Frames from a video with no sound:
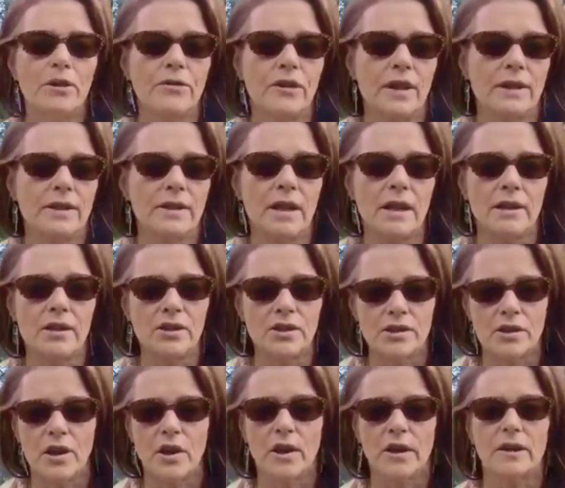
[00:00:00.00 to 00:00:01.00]
have thought 10
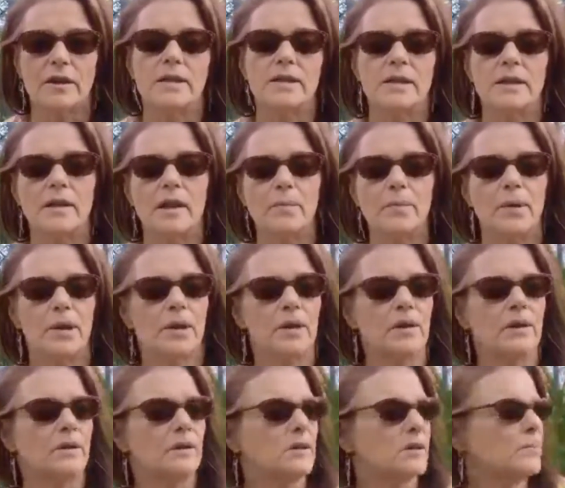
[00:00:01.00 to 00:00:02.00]
years ago I could sit up
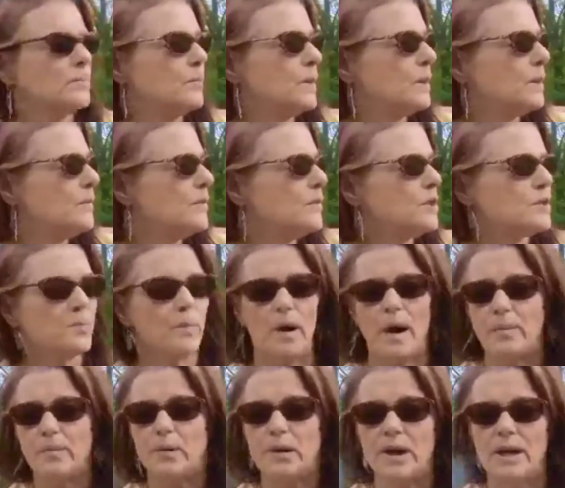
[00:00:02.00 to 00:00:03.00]
here in this middle of this
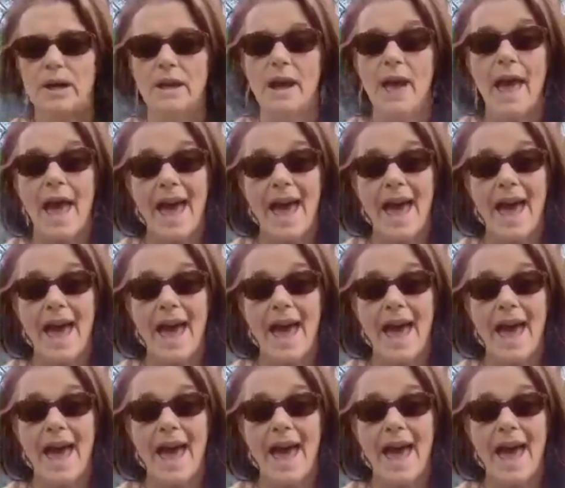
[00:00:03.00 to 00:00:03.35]
property